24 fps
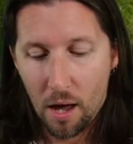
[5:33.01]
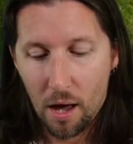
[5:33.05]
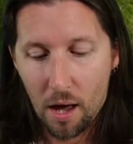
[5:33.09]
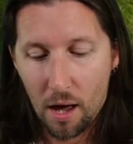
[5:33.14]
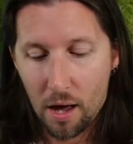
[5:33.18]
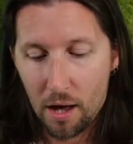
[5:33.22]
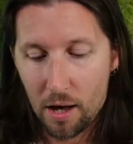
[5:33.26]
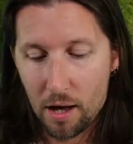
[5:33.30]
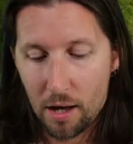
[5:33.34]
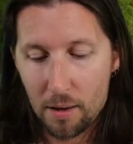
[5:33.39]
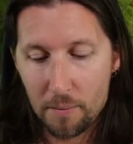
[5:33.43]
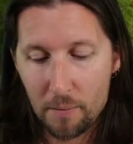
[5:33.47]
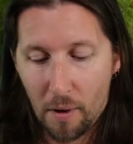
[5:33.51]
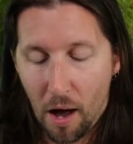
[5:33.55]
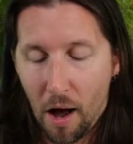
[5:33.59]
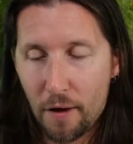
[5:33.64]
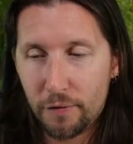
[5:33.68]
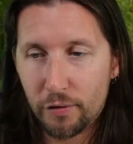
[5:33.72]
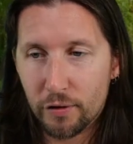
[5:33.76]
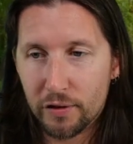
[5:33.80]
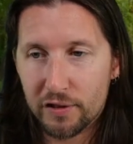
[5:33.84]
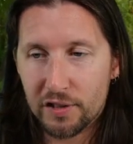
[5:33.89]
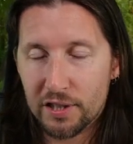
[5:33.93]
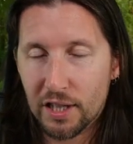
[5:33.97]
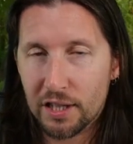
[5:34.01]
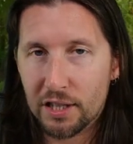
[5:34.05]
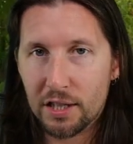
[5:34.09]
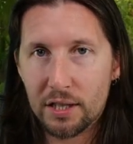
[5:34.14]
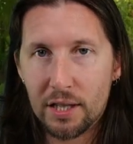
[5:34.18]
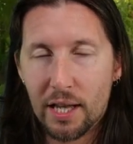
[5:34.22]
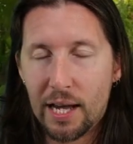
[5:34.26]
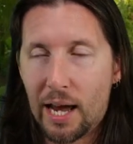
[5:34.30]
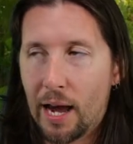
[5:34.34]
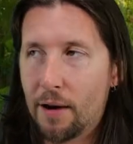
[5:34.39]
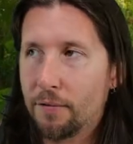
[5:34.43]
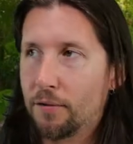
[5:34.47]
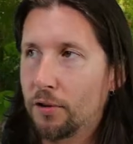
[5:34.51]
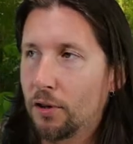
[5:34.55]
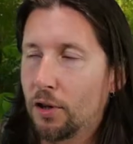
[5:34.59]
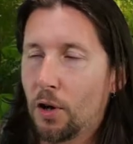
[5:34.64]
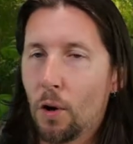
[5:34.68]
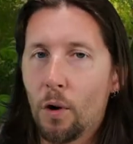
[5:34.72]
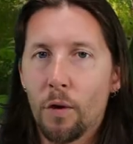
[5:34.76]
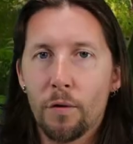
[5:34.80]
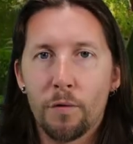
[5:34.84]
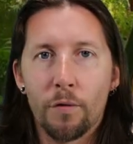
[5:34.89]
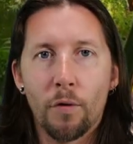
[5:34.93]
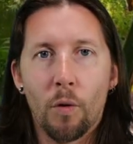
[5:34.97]
After a session, they have to
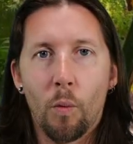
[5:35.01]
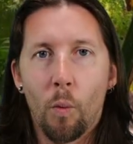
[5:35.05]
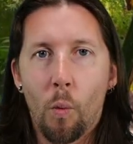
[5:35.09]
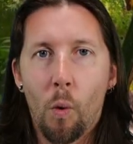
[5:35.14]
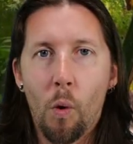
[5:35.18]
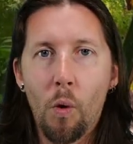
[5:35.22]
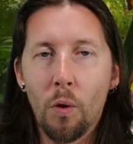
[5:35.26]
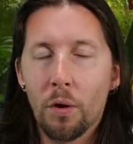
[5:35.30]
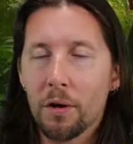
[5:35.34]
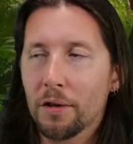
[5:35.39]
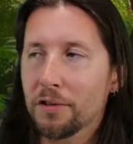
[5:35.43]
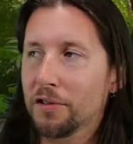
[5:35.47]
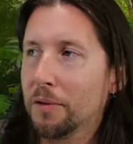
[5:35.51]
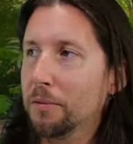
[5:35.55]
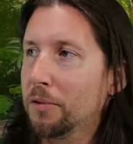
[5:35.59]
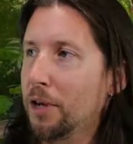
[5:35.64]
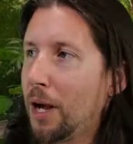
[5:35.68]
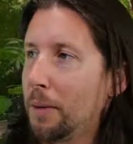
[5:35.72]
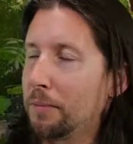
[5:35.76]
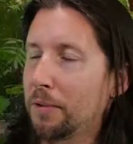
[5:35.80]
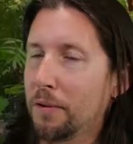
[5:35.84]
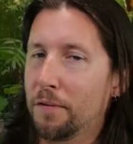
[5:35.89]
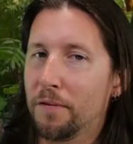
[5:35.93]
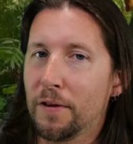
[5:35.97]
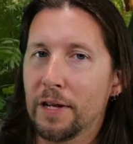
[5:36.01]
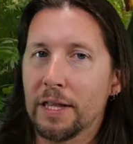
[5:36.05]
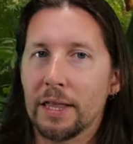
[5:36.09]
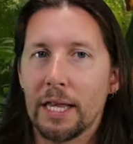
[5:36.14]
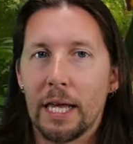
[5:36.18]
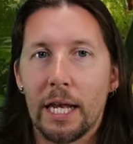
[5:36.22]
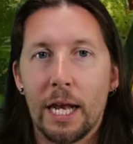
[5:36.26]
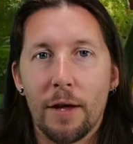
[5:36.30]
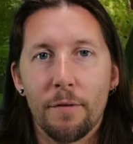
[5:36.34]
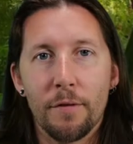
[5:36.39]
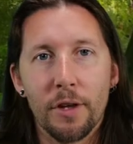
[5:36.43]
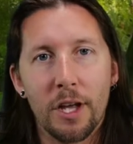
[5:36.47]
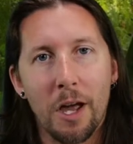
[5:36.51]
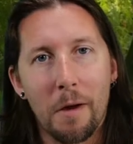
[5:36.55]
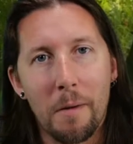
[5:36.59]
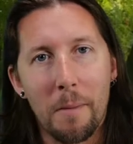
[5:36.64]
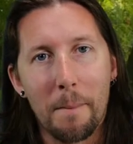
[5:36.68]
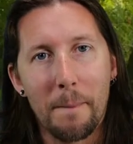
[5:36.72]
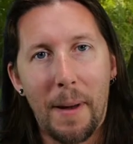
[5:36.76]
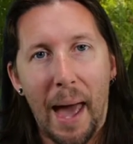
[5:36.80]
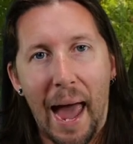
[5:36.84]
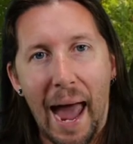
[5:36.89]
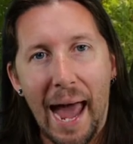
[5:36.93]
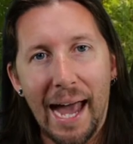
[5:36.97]
go off for a walk, or sometimes I think they're never
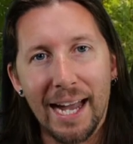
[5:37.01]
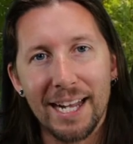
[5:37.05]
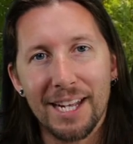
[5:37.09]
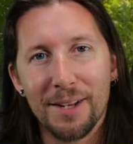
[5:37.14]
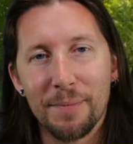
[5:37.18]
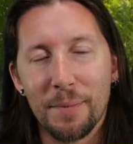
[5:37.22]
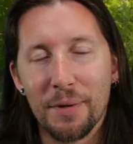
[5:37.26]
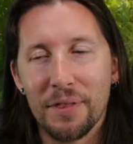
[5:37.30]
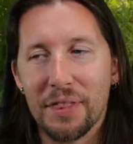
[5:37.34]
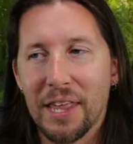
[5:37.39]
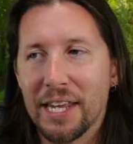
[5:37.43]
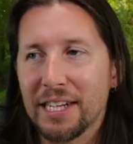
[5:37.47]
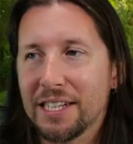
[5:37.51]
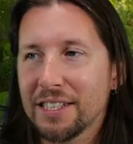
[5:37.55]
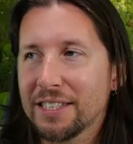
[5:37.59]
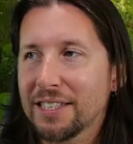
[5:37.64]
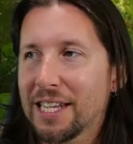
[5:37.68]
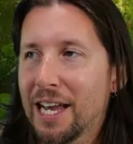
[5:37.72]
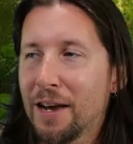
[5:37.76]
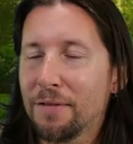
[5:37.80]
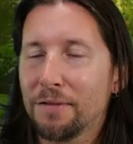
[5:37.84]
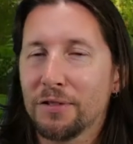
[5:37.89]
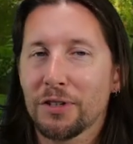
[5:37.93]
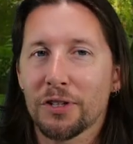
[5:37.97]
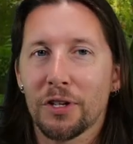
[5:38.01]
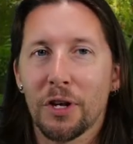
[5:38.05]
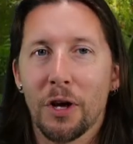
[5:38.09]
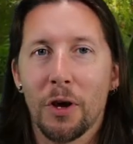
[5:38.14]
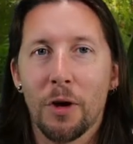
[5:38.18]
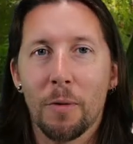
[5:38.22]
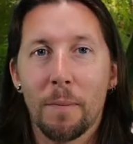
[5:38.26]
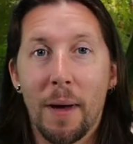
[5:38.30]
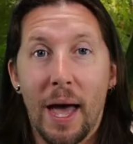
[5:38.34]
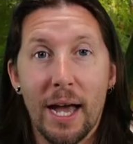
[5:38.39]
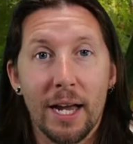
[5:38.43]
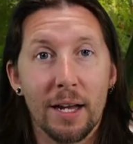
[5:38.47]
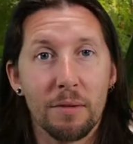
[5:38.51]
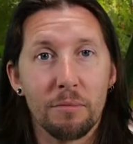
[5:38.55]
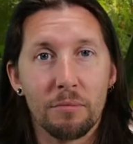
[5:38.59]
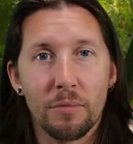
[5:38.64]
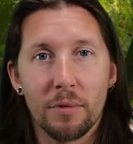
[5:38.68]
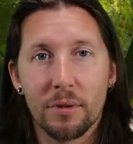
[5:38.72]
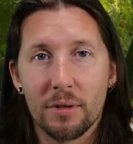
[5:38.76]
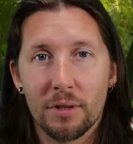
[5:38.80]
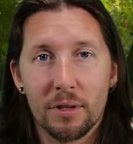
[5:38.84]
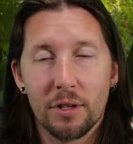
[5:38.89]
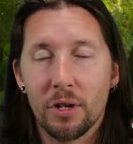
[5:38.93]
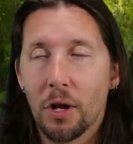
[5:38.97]
coming back, but they just have to go back
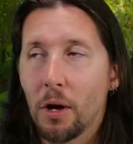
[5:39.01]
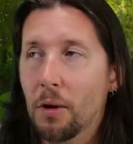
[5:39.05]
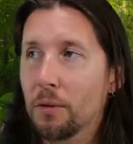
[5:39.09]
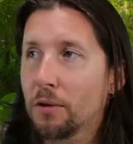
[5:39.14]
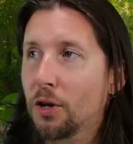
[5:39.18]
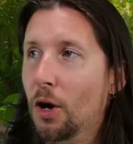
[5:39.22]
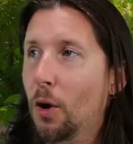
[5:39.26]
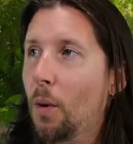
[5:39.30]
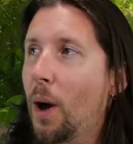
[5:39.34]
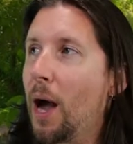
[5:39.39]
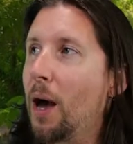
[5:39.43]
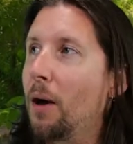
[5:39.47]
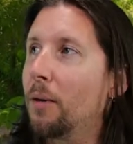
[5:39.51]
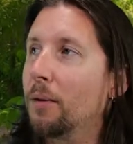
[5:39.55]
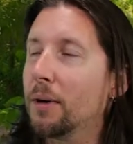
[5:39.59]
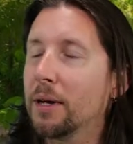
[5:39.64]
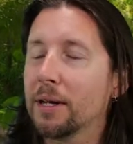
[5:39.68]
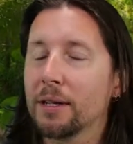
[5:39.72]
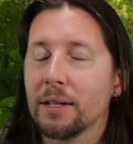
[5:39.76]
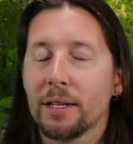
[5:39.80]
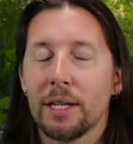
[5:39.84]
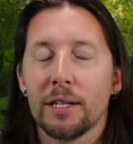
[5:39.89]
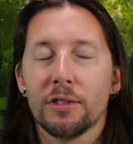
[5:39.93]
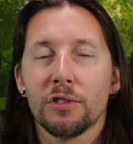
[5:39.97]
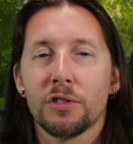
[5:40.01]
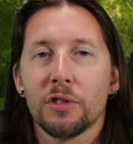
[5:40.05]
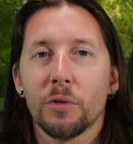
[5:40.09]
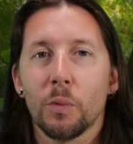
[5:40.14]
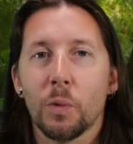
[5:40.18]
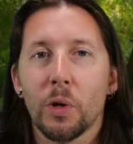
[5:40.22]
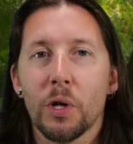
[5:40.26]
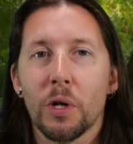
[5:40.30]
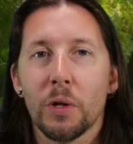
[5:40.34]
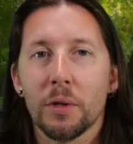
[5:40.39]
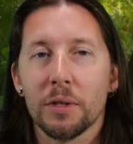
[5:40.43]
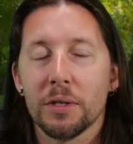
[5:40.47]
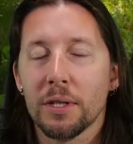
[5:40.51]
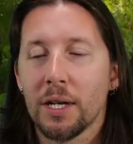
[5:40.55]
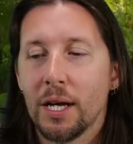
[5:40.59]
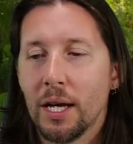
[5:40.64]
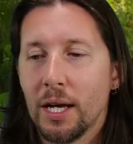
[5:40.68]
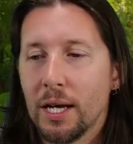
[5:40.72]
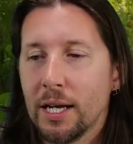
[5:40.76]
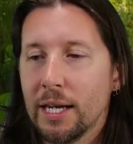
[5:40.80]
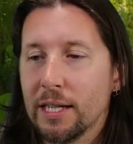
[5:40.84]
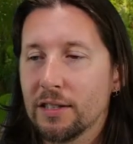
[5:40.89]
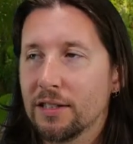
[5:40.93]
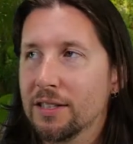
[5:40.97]
and, you know, go out into the world and
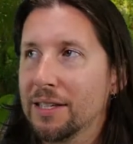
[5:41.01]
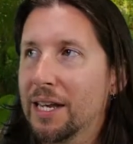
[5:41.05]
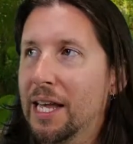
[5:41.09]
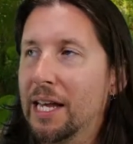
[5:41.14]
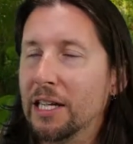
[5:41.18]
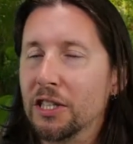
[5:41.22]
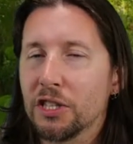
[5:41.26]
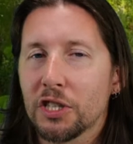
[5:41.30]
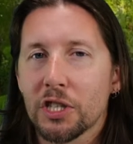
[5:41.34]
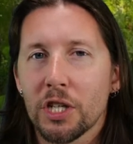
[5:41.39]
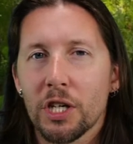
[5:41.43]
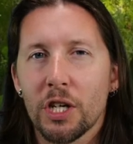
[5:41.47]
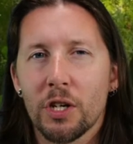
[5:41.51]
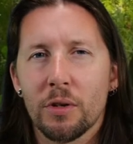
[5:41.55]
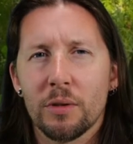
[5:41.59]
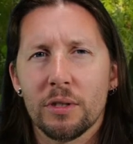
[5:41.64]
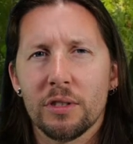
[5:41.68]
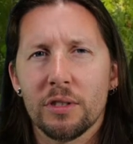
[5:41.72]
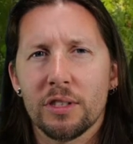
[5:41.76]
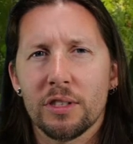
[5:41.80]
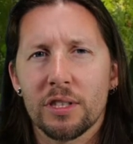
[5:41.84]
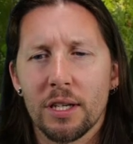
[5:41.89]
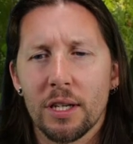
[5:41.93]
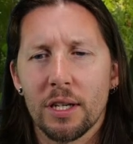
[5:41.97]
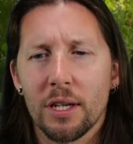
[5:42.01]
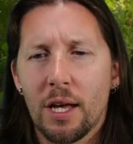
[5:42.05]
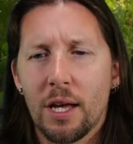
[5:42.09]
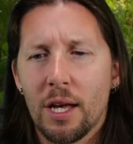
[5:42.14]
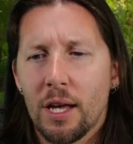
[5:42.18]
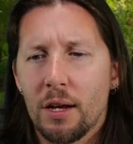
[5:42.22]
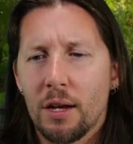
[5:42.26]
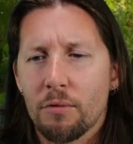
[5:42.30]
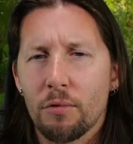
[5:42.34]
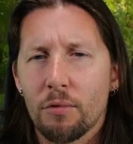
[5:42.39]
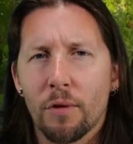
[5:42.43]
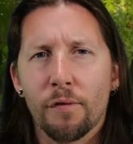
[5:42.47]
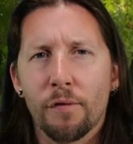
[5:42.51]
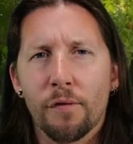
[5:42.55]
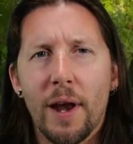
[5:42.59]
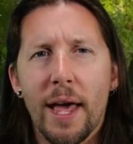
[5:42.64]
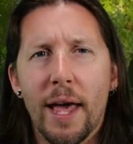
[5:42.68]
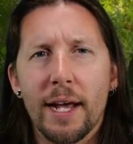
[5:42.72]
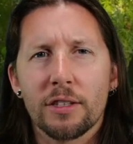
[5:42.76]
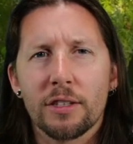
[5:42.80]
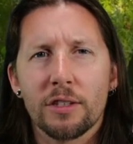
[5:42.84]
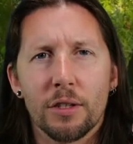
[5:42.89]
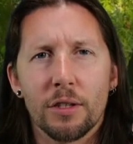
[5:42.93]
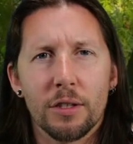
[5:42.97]
into nature and to
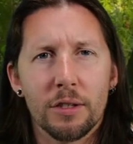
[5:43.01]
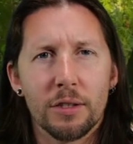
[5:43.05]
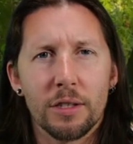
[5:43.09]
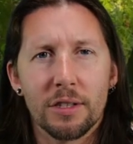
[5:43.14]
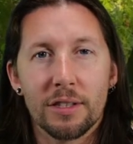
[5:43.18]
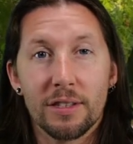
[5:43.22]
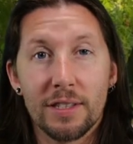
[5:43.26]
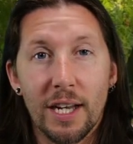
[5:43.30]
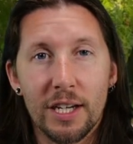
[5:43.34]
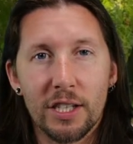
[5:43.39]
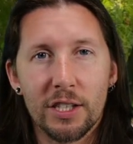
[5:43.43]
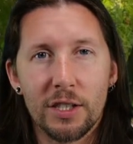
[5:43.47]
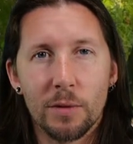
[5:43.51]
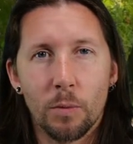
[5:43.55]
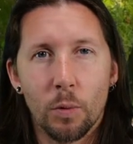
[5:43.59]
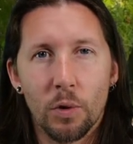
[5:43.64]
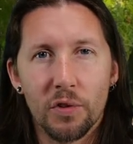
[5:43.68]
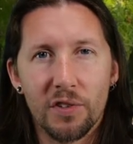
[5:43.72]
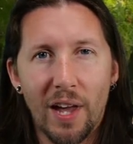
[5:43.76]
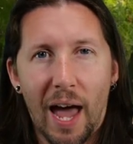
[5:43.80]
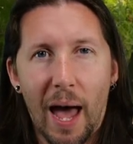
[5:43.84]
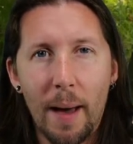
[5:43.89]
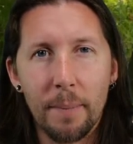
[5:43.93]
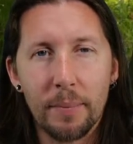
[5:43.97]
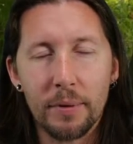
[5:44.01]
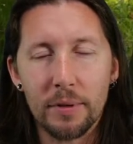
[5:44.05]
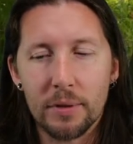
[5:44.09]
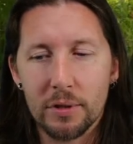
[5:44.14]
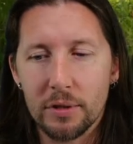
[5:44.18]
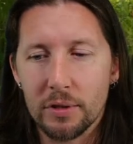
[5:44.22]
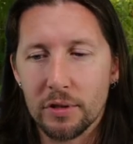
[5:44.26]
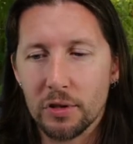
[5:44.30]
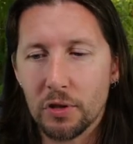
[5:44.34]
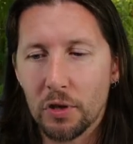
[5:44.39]
reflect on the session, what's happened.